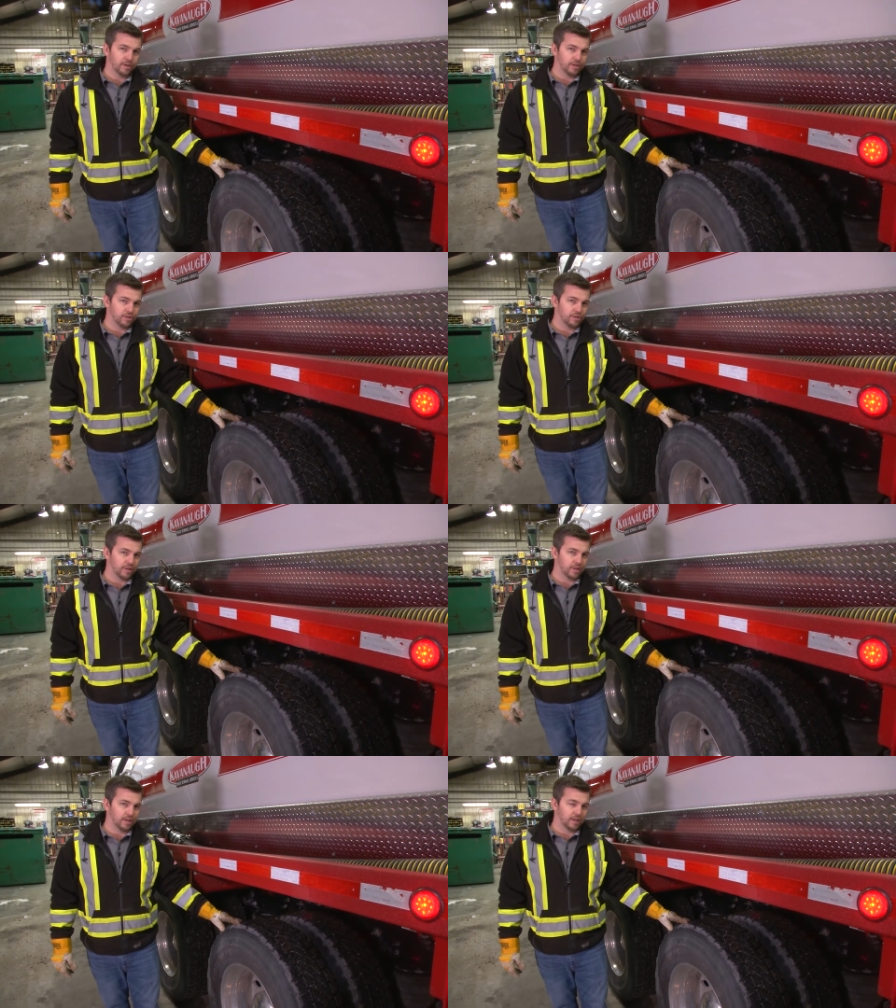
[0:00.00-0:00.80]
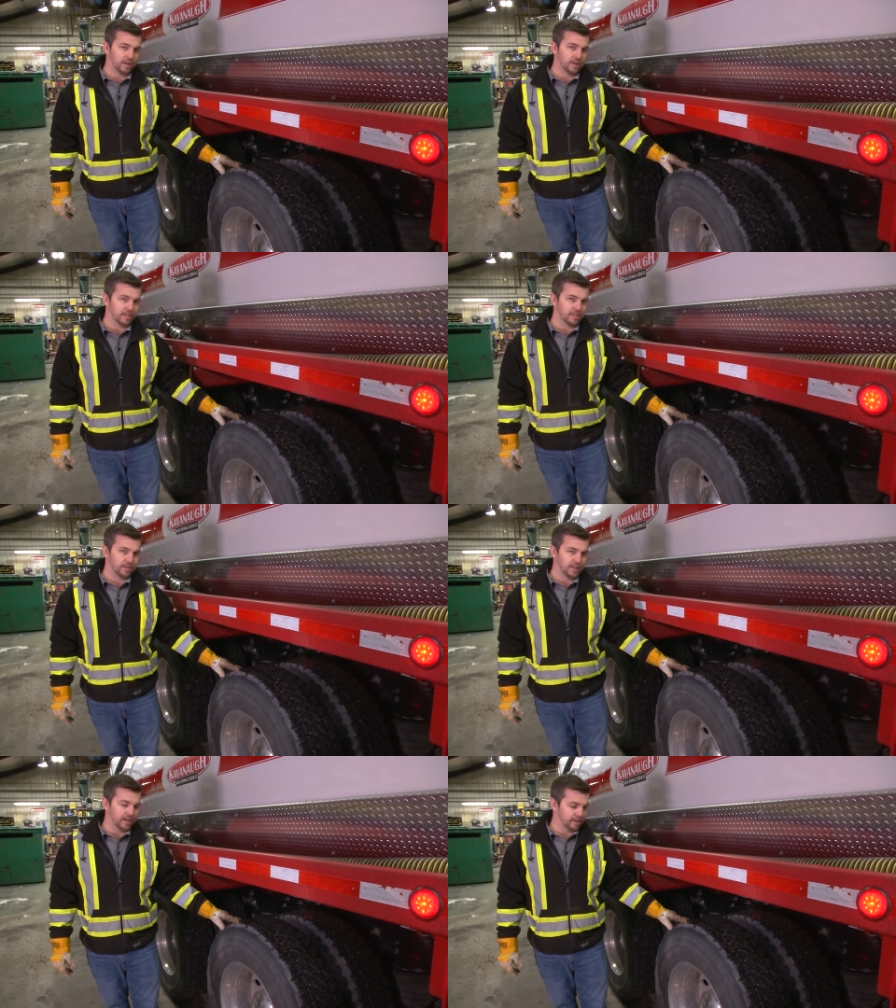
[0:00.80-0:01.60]
ensure that the lug nuts are
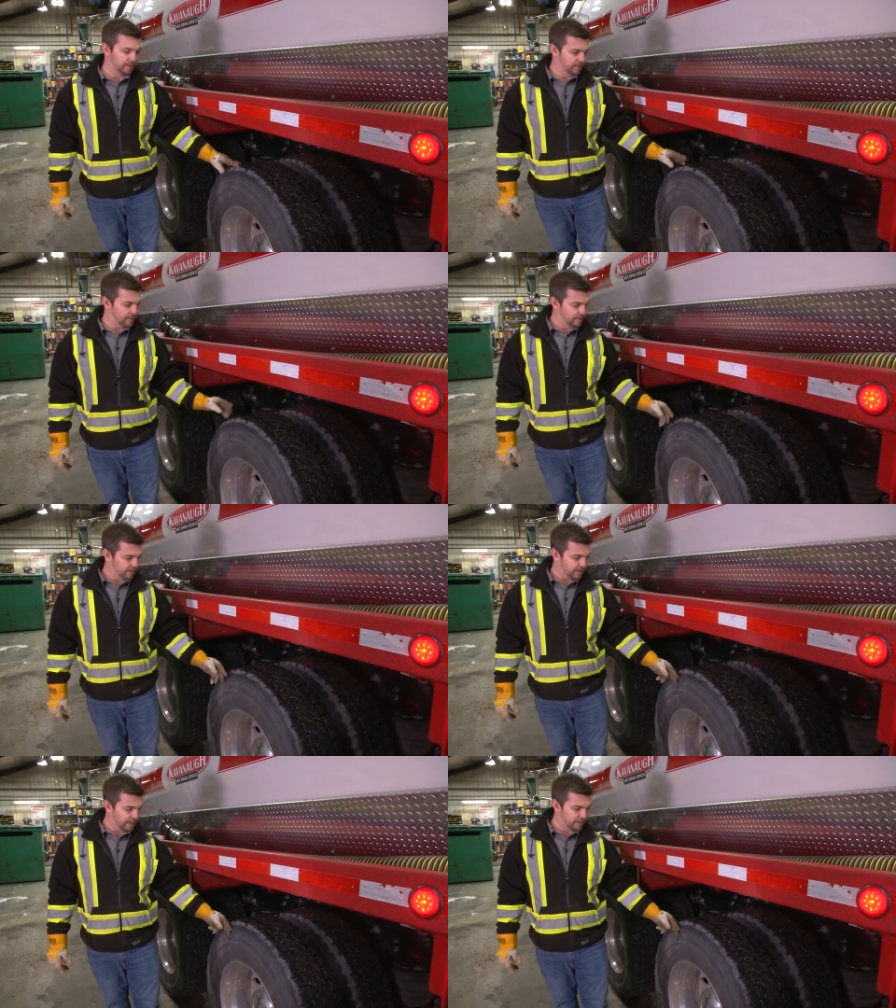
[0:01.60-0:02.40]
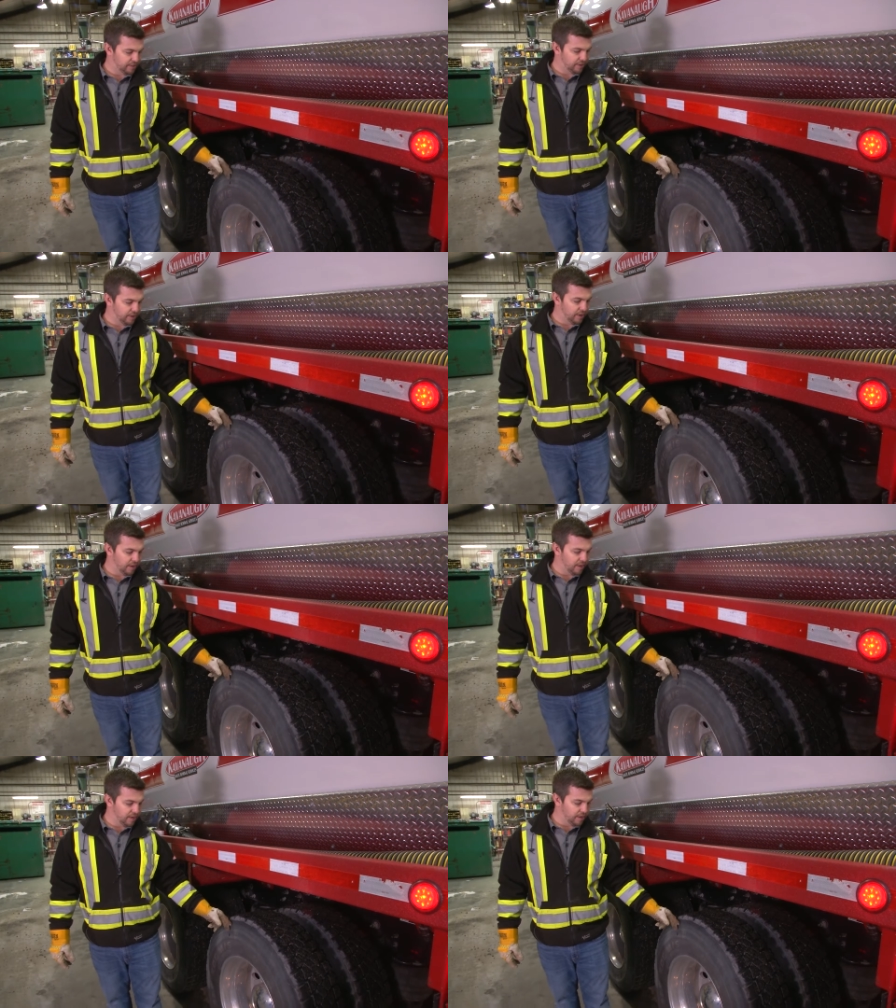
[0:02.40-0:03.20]
tight, tires are in
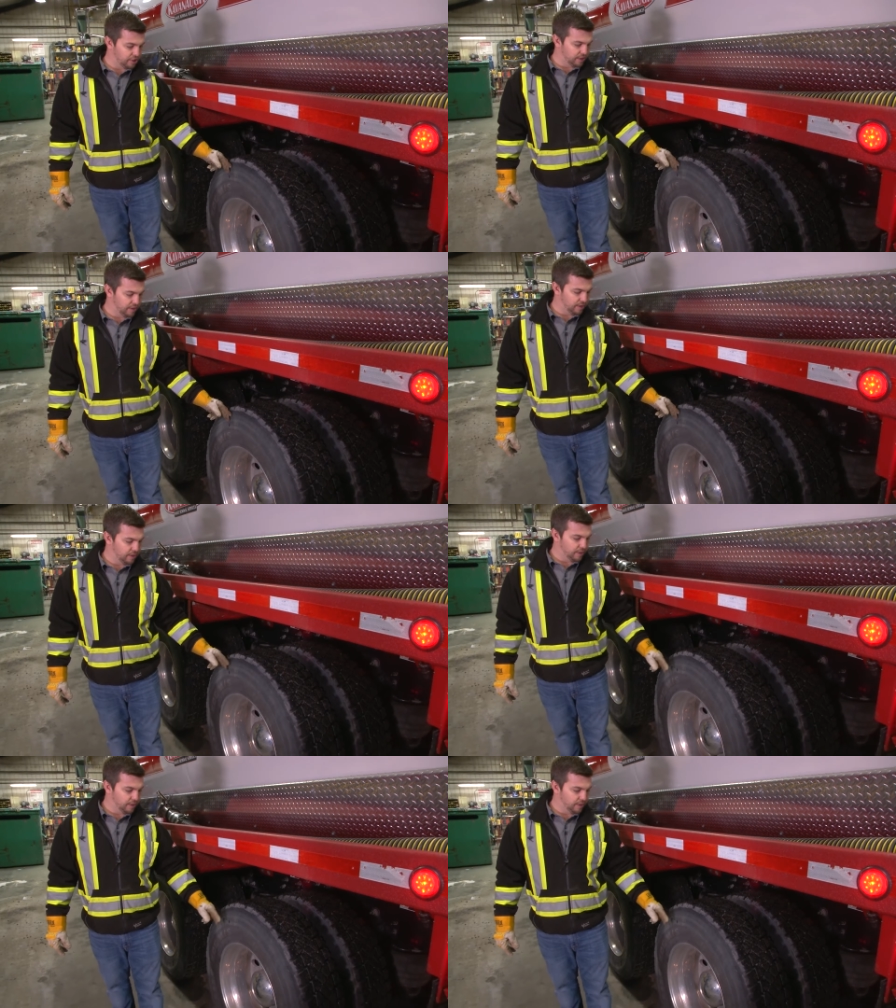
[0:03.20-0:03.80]
good condition,